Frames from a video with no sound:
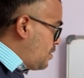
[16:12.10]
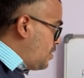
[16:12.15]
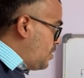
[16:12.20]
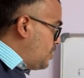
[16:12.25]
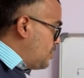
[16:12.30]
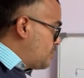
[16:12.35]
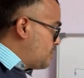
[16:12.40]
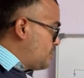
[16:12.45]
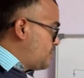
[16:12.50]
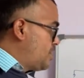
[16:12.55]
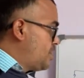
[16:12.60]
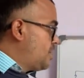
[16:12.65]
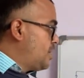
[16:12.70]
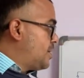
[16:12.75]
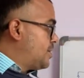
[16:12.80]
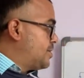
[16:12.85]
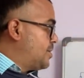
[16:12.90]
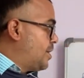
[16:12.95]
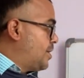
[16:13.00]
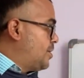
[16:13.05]
So these are
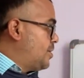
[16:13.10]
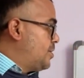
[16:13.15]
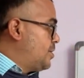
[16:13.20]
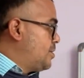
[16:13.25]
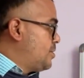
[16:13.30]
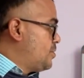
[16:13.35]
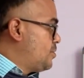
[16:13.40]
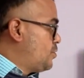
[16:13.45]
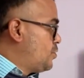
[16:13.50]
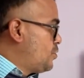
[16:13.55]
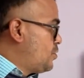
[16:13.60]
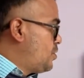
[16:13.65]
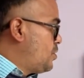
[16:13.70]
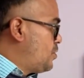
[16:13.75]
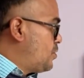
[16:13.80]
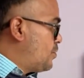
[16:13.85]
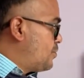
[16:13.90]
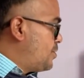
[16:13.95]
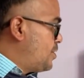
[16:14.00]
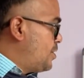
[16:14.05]
the uses
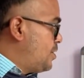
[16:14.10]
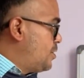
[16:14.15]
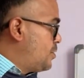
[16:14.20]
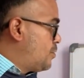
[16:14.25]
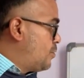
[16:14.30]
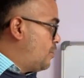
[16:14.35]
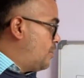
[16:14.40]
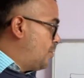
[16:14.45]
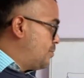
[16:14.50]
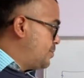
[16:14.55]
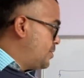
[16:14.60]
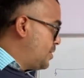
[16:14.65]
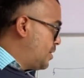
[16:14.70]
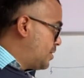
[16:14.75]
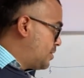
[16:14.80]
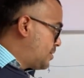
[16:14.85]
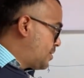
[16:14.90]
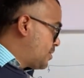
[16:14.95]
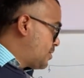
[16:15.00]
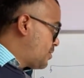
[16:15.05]
of the echo of the
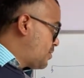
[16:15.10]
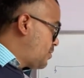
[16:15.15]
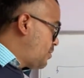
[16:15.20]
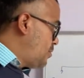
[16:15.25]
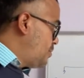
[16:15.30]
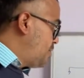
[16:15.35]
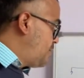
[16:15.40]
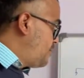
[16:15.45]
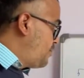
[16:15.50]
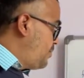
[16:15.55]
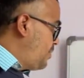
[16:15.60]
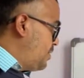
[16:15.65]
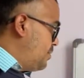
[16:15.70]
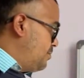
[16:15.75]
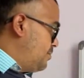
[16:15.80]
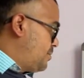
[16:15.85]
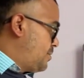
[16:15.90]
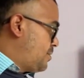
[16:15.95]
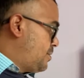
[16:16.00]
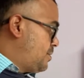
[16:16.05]
ultrasonic
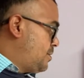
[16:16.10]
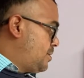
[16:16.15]
waves.